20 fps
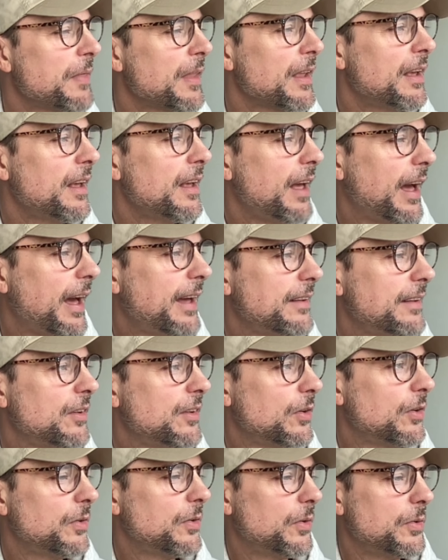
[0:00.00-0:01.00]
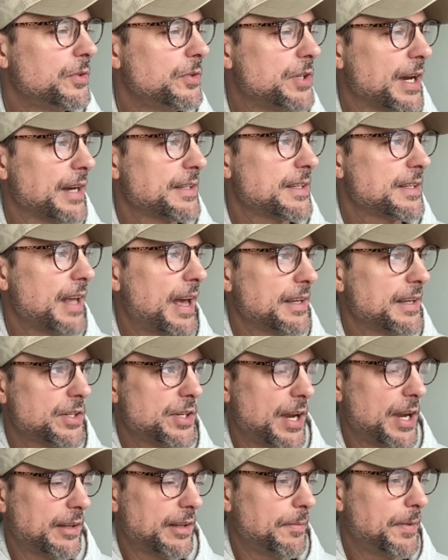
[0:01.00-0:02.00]
And you just ask
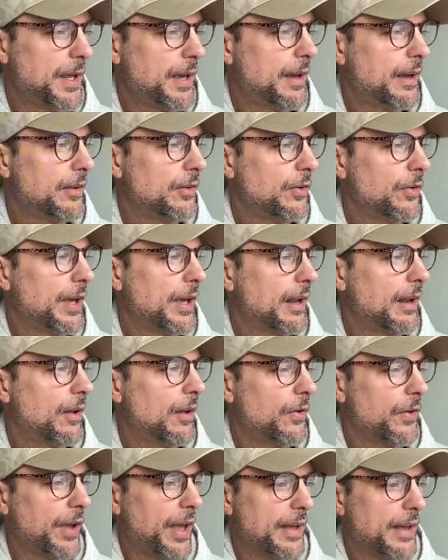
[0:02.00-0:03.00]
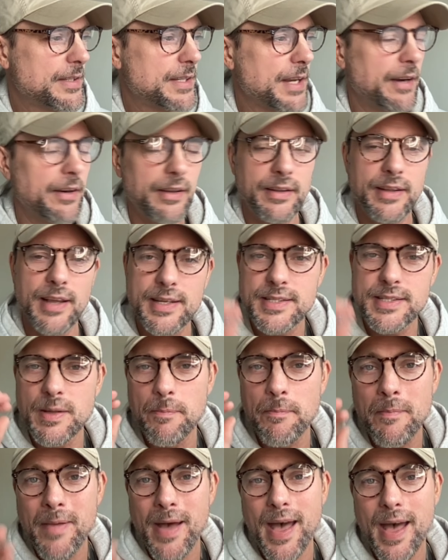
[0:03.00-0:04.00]
ChatGPT and you get a long answer. It doesn't
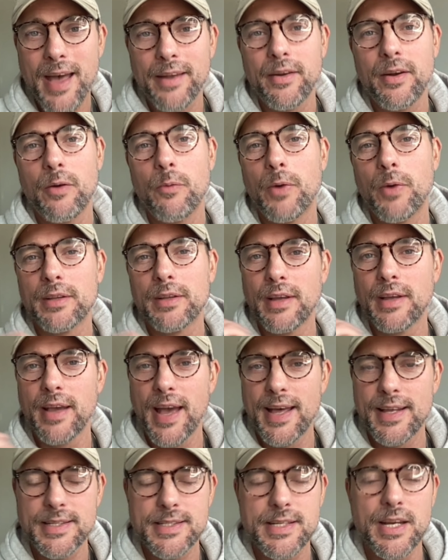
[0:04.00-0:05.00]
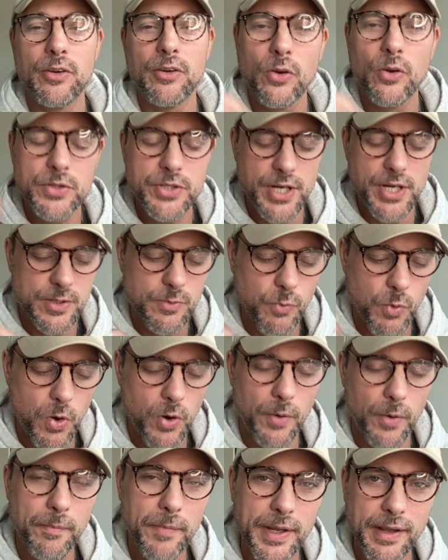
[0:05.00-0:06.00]
matter what they answer. You're just
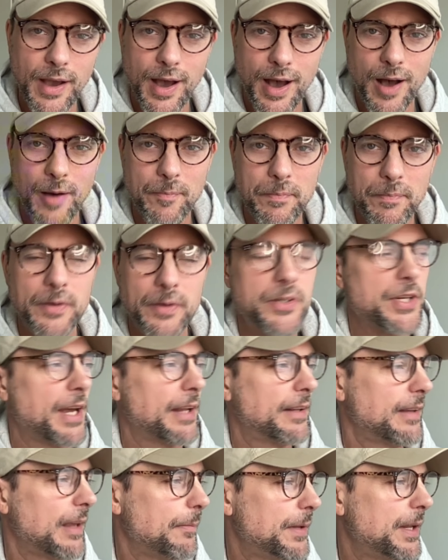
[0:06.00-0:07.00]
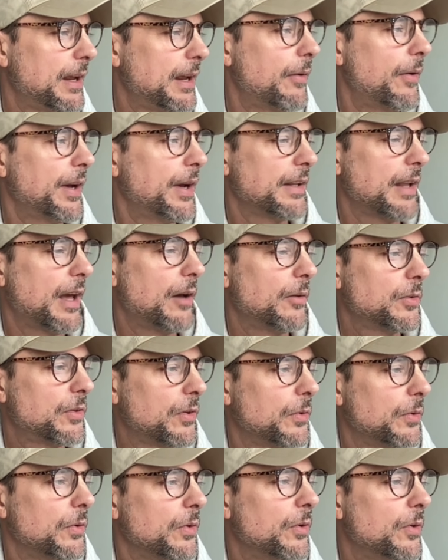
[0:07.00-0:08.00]
warming up ChatGPT right now
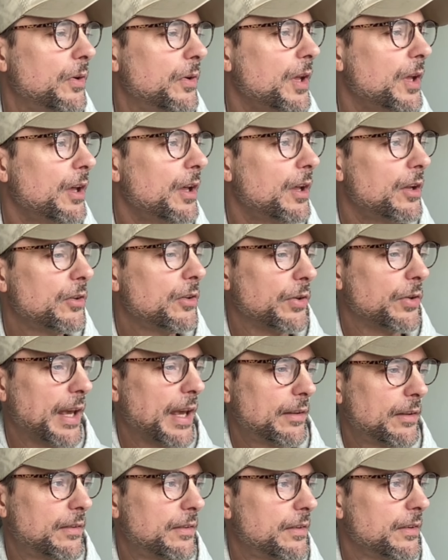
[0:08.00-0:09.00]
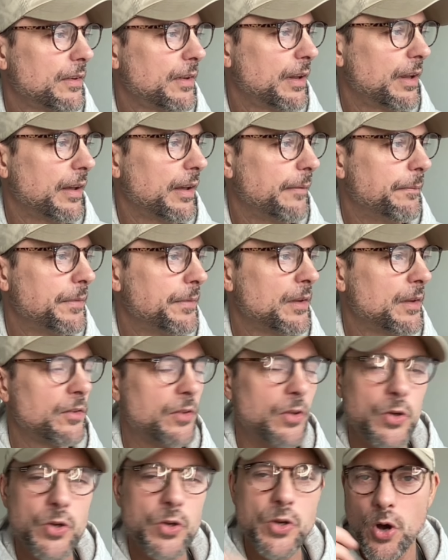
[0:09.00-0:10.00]
to get to
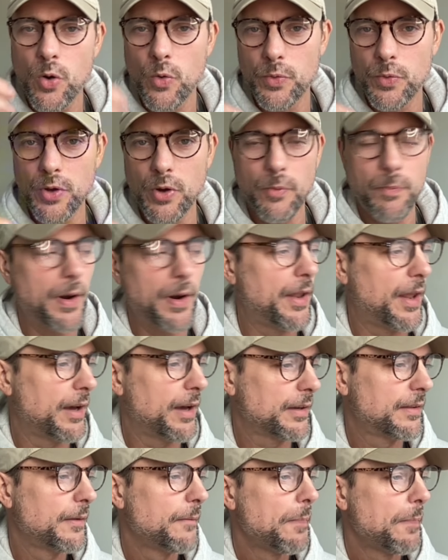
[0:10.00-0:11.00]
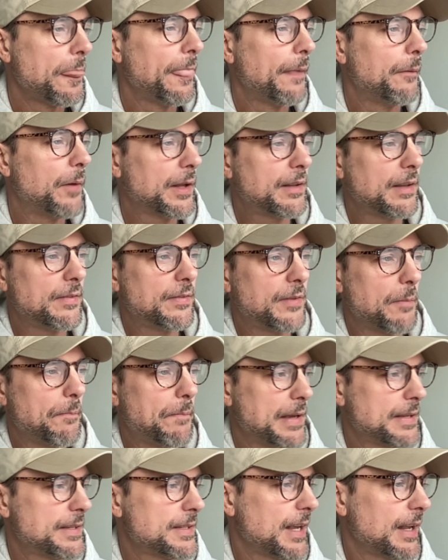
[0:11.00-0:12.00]
know your product. What is the
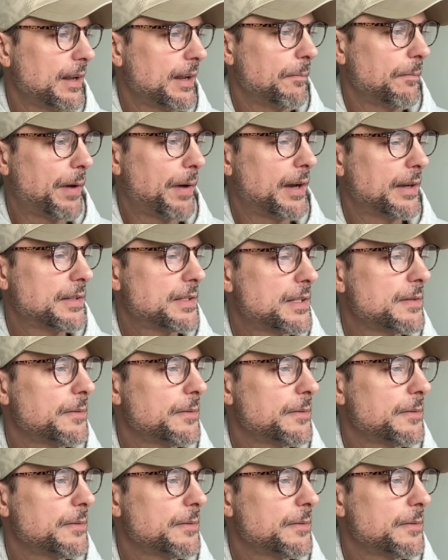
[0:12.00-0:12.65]
best selling price?